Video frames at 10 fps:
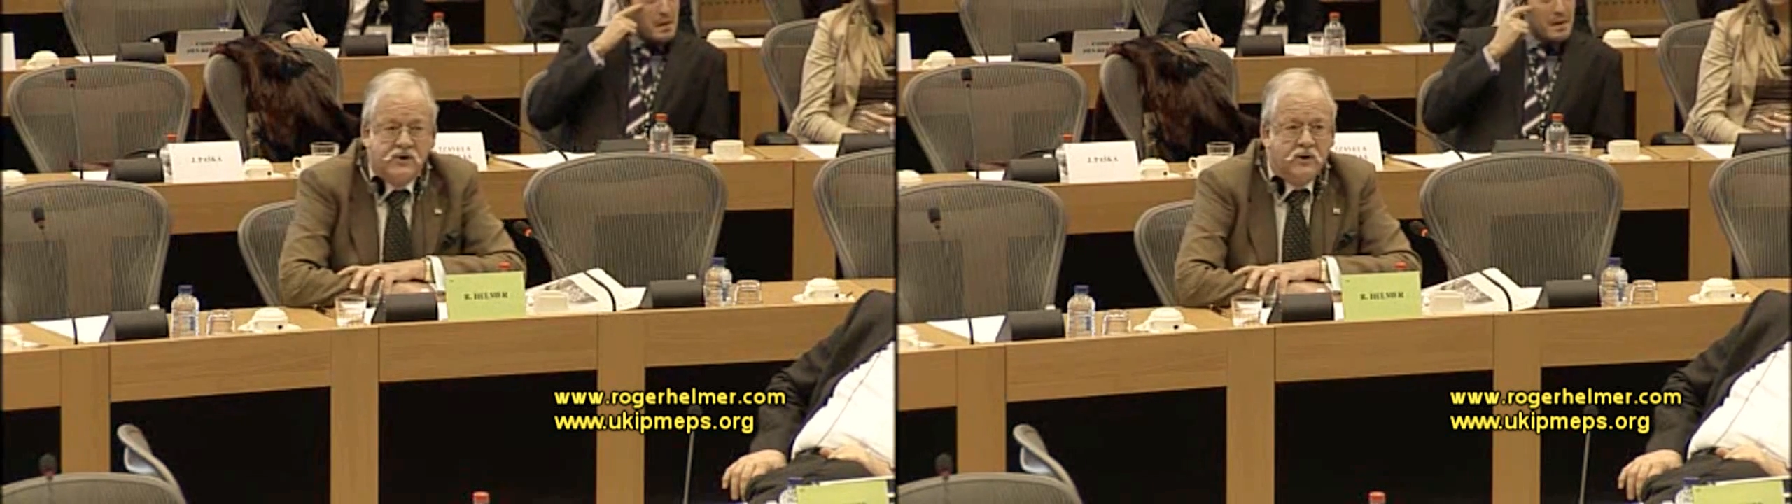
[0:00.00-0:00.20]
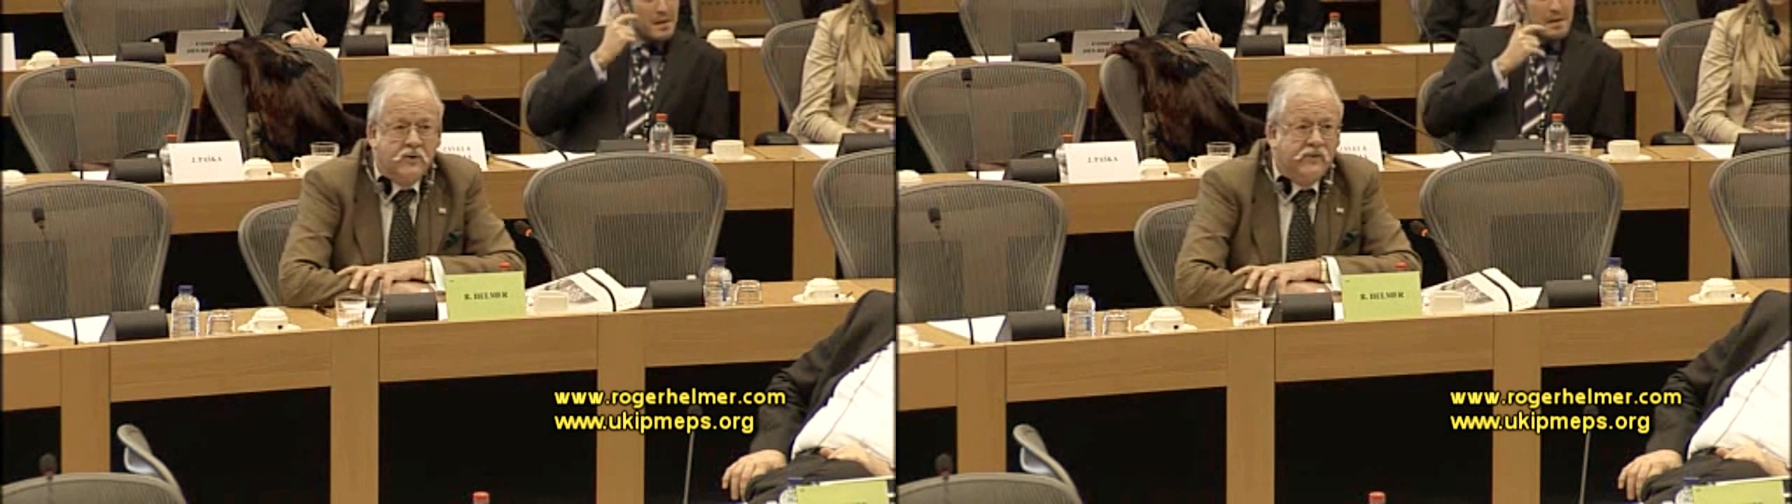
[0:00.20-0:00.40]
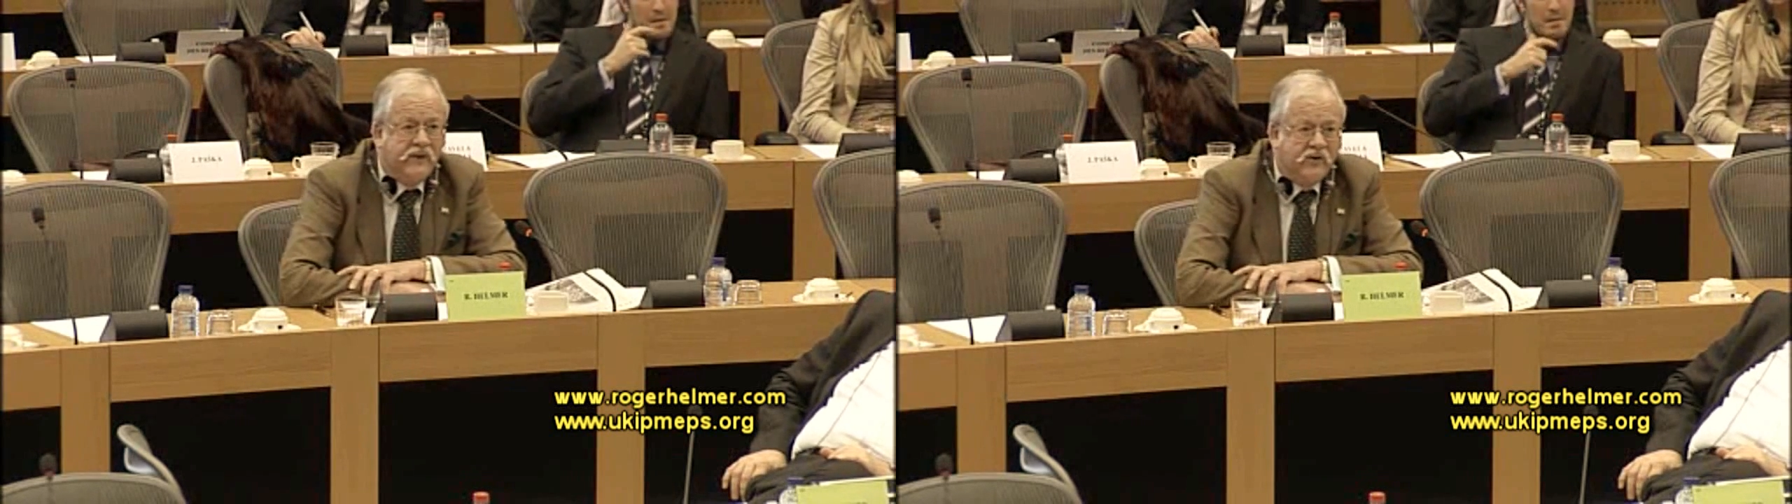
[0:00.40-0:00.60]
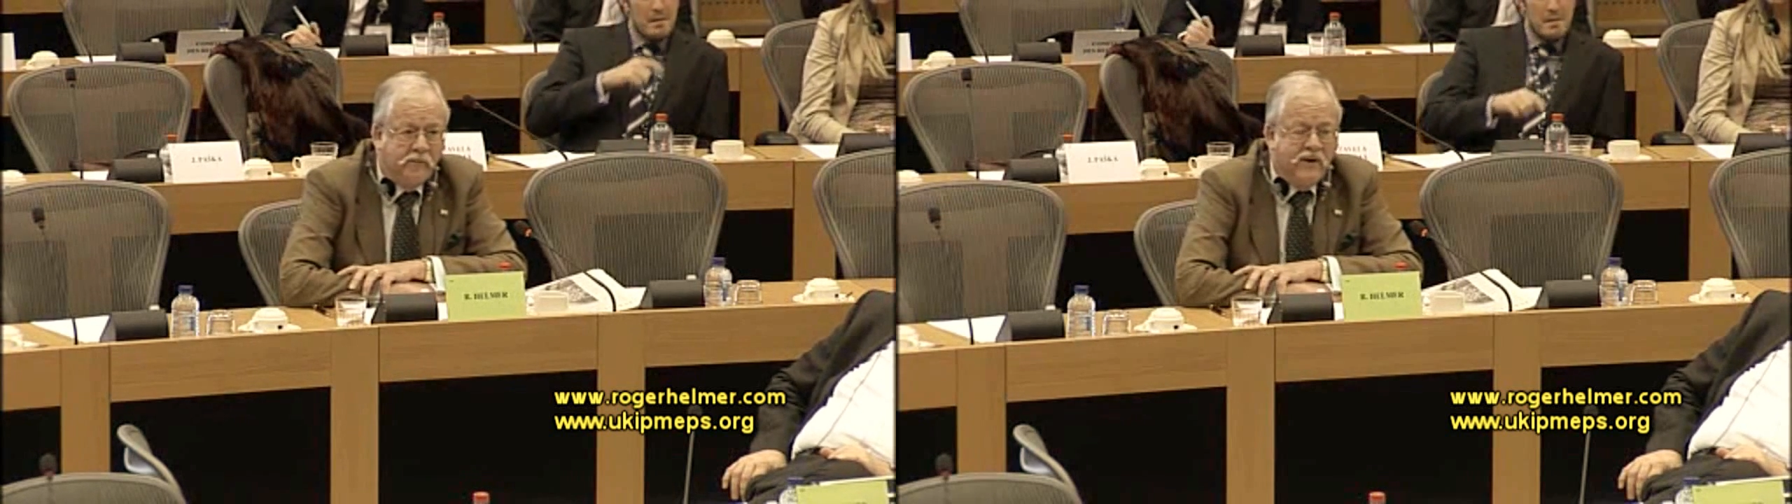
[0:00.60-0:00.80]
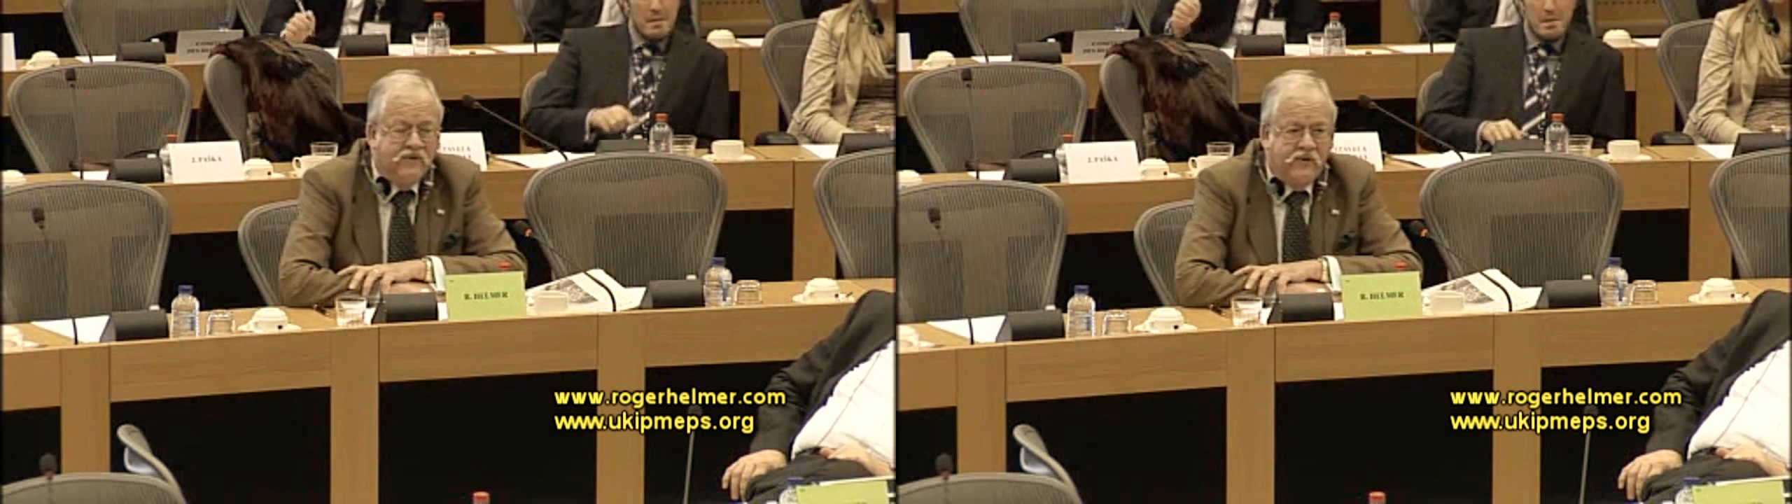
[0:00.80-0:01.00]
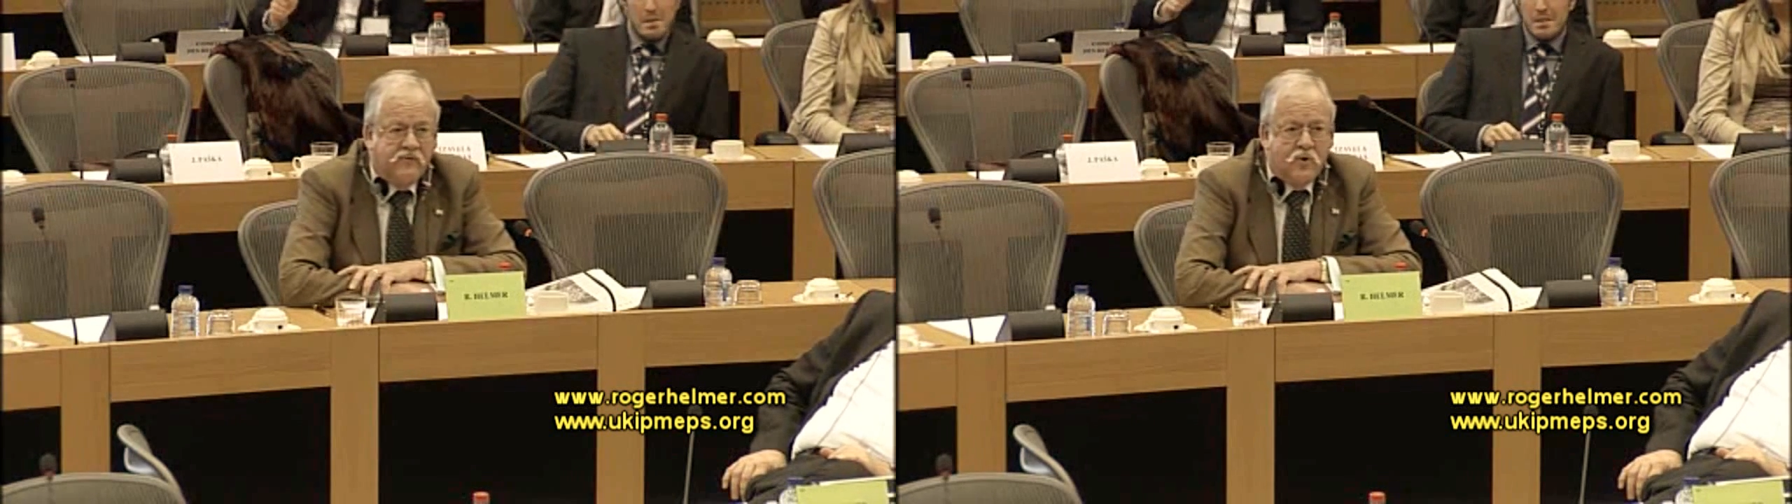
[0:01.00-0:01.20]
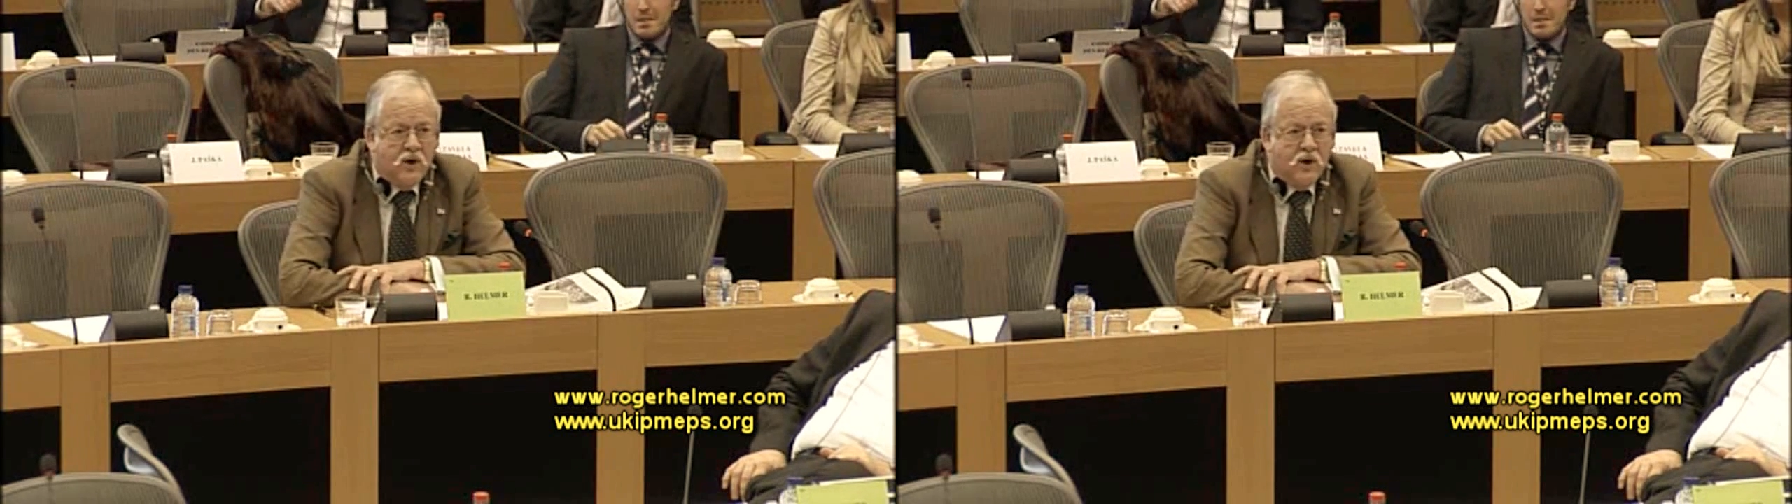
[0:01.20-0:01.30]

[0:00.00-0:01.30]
use expensive